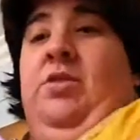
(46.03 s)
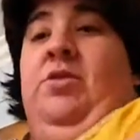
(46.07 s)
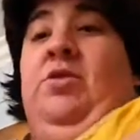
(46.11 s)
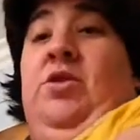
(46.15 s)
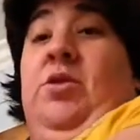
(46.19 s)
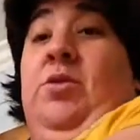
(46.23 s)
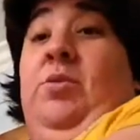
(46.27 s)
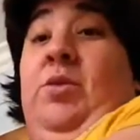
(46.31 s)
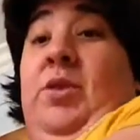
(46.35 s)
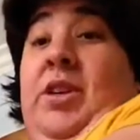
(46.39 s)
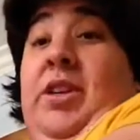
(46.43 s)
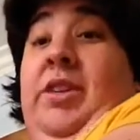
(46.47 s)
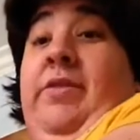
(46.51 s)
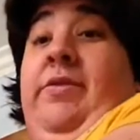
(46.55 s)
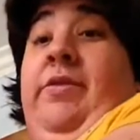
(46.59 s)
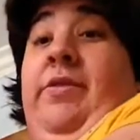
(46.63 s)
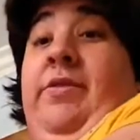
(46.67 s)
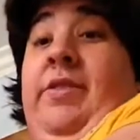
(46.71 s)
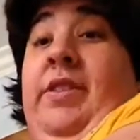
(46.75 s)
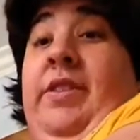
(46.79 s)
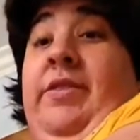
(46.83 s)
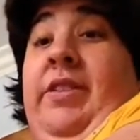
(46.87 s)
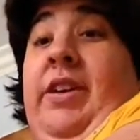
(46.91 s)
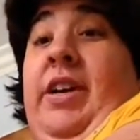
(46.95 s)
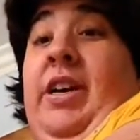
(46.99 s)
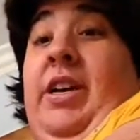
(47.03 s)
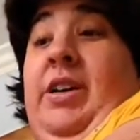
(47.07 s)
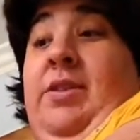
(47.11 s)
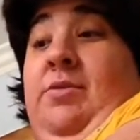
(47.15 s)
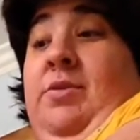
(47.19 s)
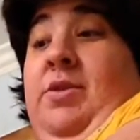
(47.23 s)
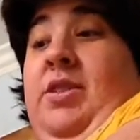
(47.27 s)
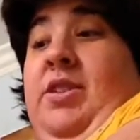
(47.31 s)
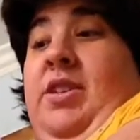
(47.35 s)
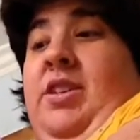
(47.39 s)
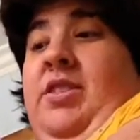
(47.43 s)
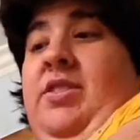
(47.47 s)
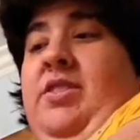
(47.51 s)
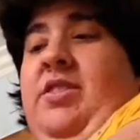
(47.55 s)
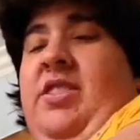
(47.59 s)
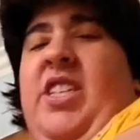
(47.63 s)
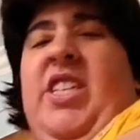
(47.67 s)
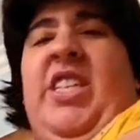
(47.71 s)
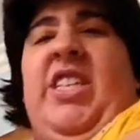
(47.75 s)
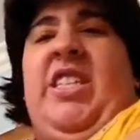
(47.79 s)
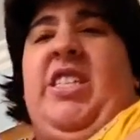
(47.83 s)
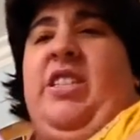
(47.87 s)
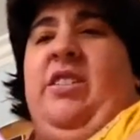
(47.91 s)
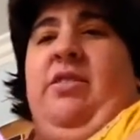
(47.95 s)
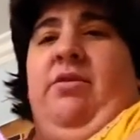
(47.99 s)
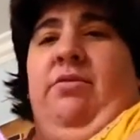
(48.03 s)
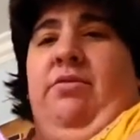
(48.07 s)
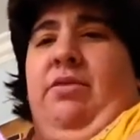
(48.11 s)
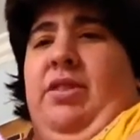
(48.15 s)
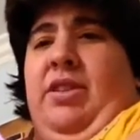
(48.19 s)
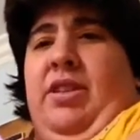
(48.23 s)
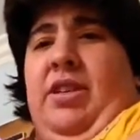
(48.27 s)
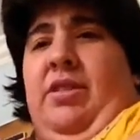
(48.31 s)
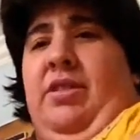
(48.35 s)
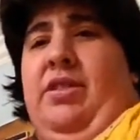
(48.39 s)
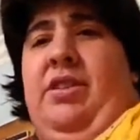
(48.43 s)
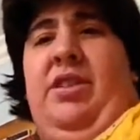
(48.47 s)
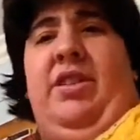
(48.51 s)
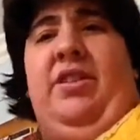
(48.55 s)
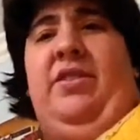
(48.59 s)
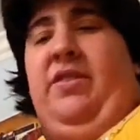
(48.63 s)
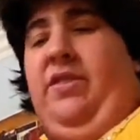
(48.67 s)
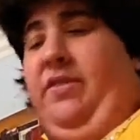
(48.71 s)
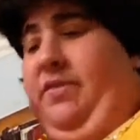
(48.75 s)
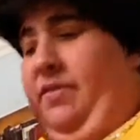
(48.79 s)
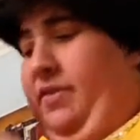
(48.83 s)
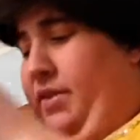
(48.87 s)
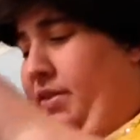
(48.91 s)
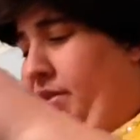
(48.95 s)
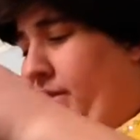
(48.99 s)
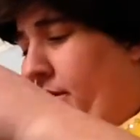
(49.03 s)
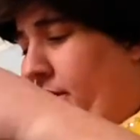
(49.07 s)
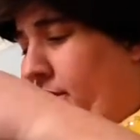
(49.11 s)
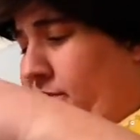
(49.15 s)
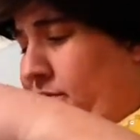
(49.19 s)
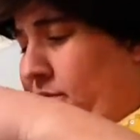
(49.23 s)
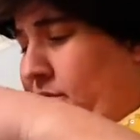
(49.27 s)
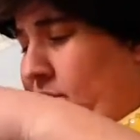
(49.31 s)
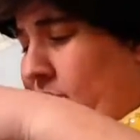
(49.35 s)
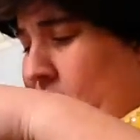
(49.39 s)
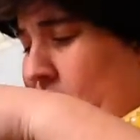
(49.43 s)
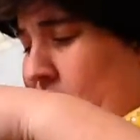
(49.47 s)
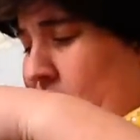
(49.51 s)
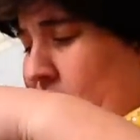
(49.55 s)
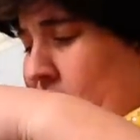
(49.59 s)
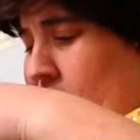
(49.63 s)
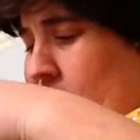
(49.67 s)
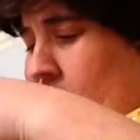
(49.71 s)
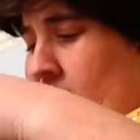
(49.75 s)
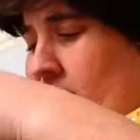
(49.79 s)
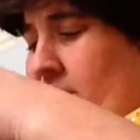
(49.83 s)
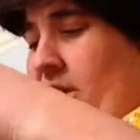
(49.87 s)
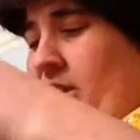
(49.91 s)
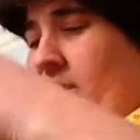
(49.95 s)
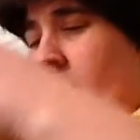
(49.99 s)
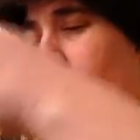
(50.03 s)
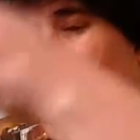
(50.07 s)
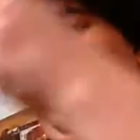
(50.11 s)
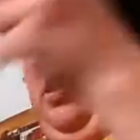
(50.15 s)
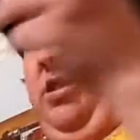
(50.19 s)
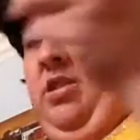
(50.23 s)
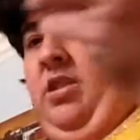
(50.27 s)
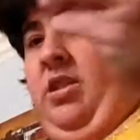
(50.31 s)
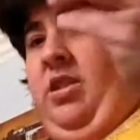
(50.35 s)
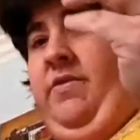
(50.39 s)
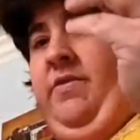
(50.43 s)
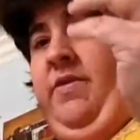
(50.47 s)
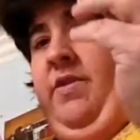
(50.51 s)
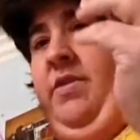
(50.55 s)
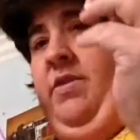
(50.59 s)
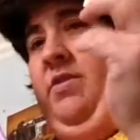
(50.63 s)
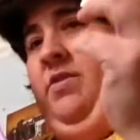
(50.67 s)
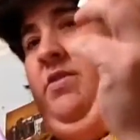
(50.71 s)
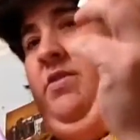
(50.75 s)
should read if you've never had one. It's easy to read though. It's easy to figure out. And then they give you this